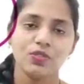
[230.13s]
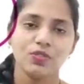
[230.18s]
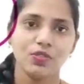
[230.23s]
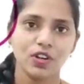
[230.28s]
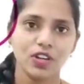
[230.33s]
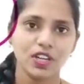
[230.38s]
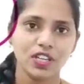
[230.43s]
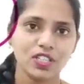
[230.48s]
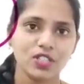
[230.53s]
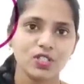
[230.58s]

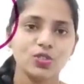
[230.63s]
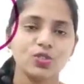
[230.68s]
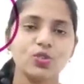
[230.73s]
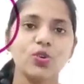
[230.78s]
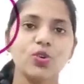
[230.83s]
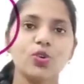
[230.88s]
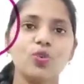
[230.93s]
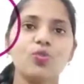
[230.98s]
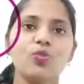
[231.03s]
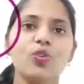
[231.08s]
for us to
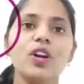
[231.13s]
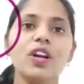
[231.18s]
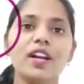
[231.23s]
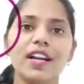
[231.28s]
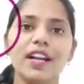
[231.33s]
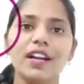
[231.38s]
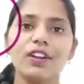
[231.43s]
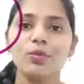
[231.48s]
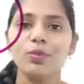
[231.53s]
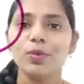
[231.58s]
go for
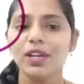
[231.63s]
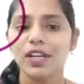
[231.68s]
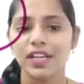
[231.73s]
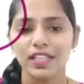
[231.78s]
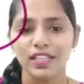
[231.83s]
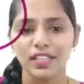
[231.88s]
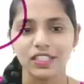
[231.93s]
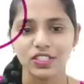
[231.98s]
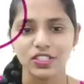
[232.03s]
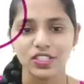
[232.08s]
renewable
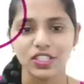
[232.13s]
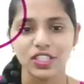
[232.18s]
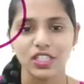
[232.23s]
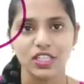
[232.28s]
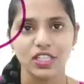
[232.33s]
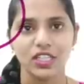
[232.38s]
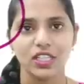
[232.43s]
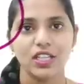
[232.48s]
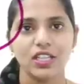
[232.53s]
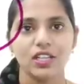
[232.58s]

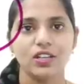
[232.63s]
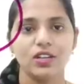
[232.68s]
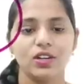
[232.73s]
energy